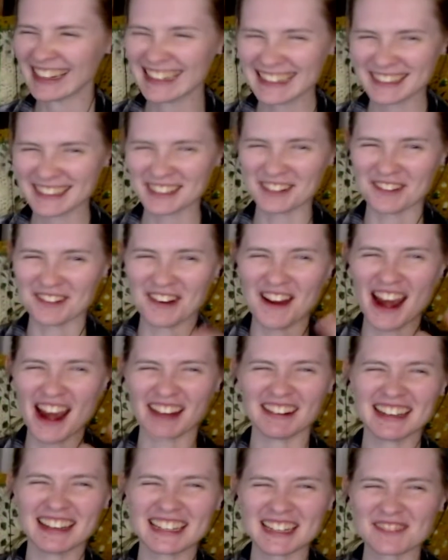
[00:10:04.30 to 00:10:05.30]
It's a
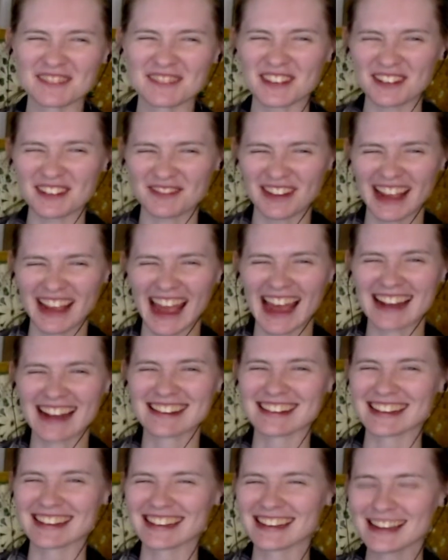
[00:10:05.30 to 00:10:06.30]
very different
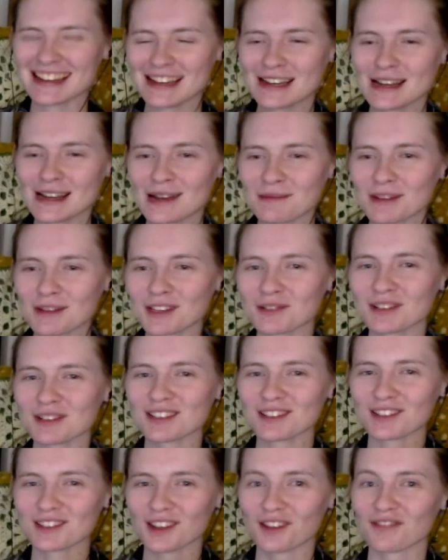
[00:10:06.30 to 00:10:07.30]
reaction
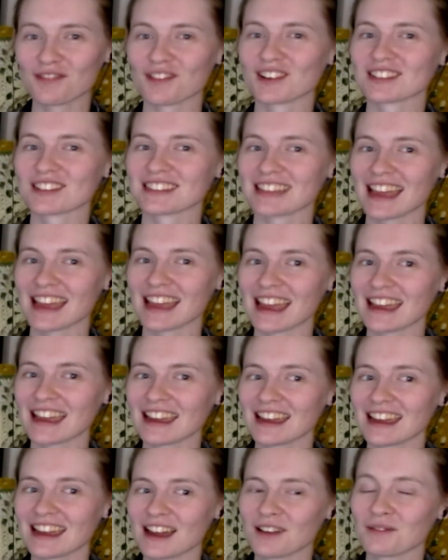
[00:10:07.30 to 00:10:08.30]
between the first
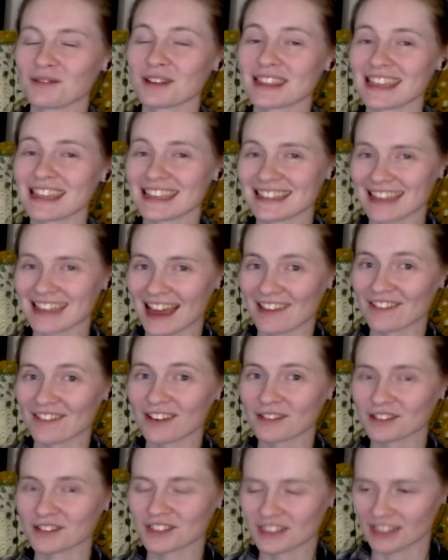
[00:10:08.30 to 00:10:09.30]
day with Endeavor,
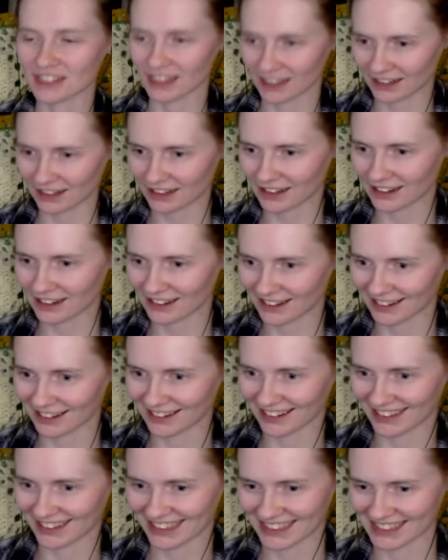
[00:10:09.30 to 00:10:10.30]
which is like,
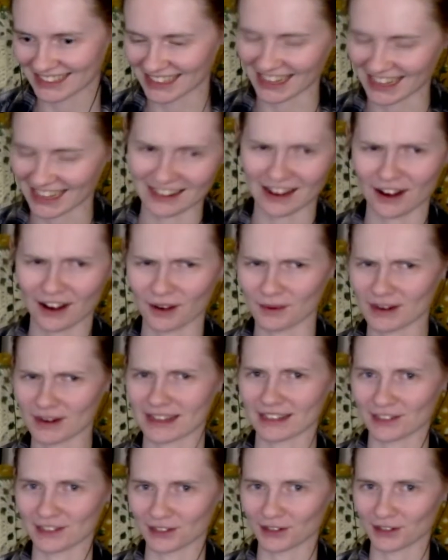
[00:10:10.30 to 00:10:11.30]
ah, oh, he's like a
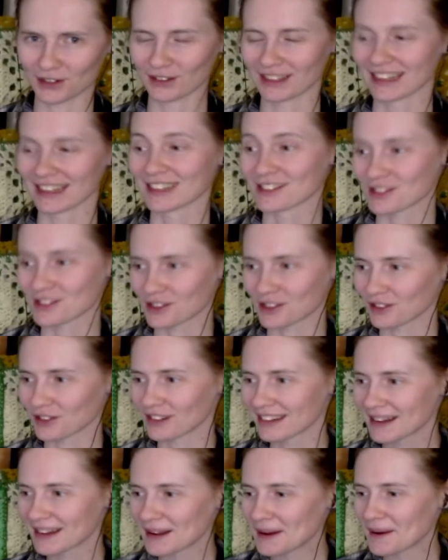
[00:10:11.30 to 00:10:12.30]
hardworking dude, like a
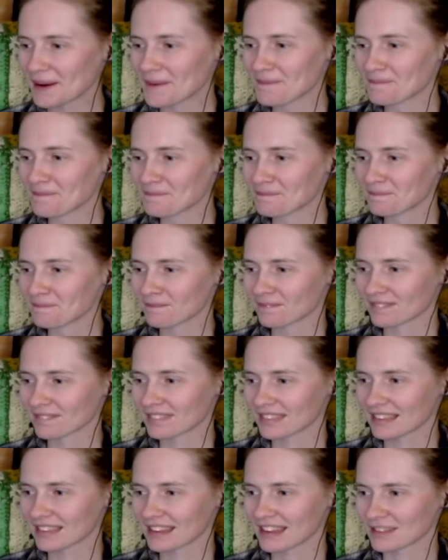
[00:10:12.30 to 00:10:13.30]
dude,
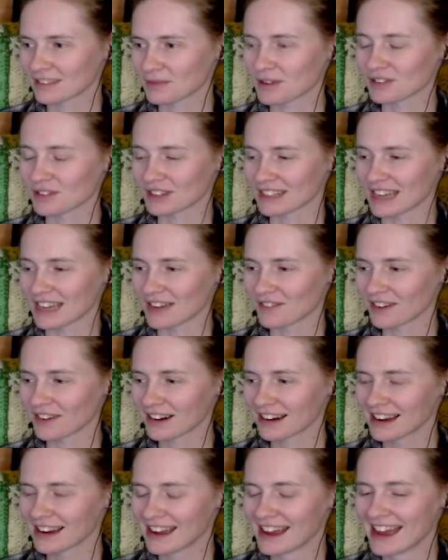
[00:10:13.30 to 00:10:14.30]
especially
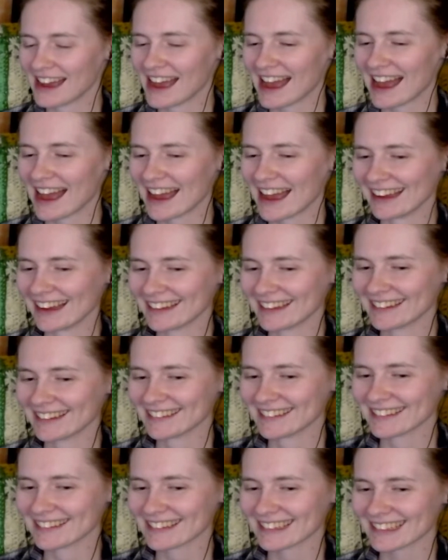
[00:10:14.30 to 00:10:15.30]
Endeavor.
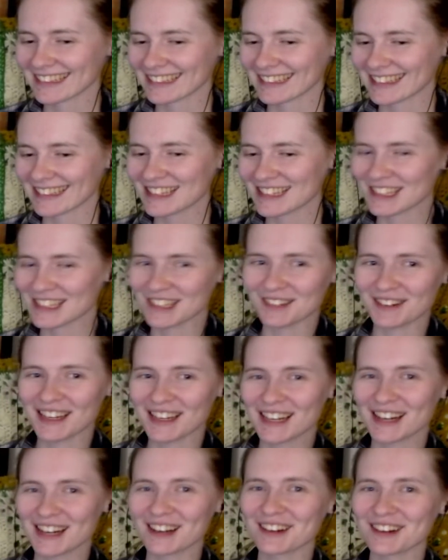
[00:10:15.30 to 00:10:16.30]
And these three
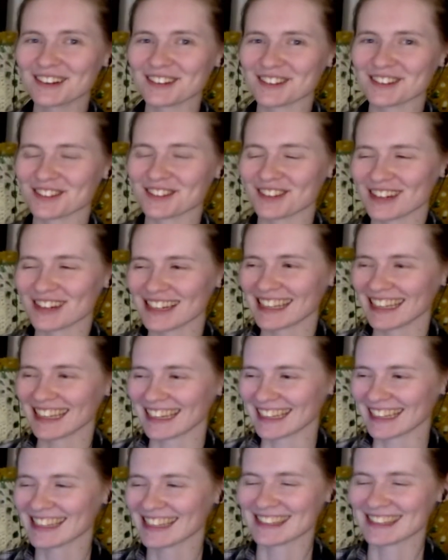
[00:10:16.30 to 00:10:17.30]
girls
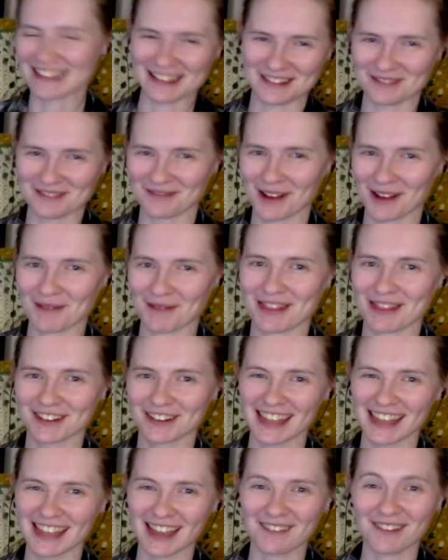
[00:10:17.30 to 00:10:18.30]
joining these other women, they're
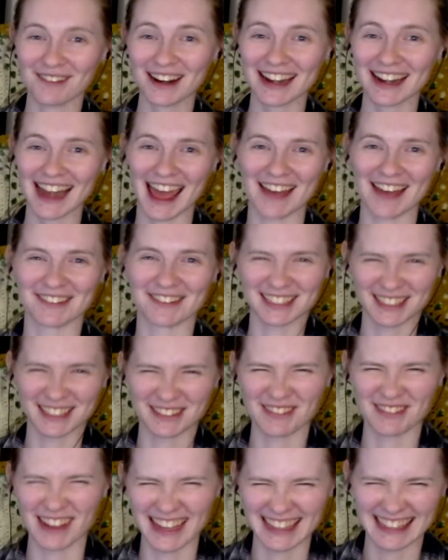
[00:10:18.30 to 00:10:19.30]
just like, we're gonna have
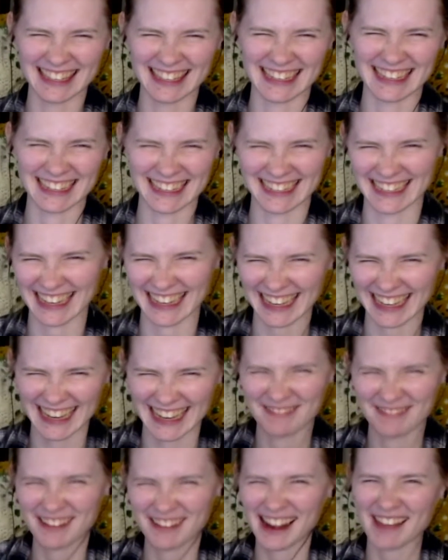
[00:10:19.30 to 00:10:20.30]
sweets and tea.
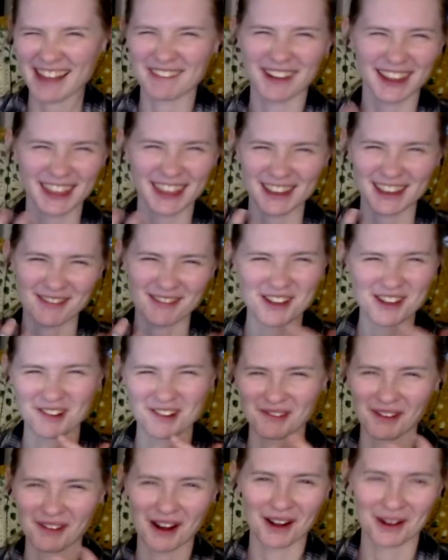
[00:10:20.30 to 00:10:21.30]
We're gonna have a cute little
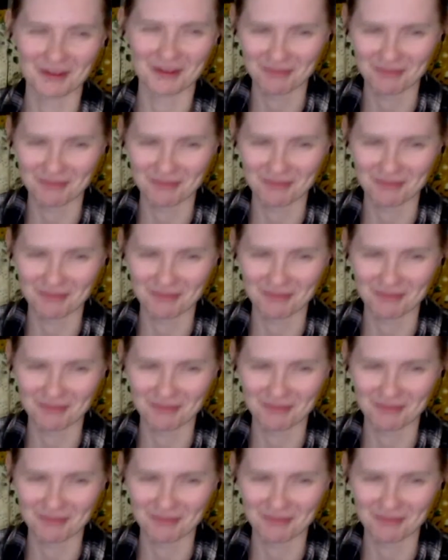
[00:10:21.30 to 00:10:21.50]
welcome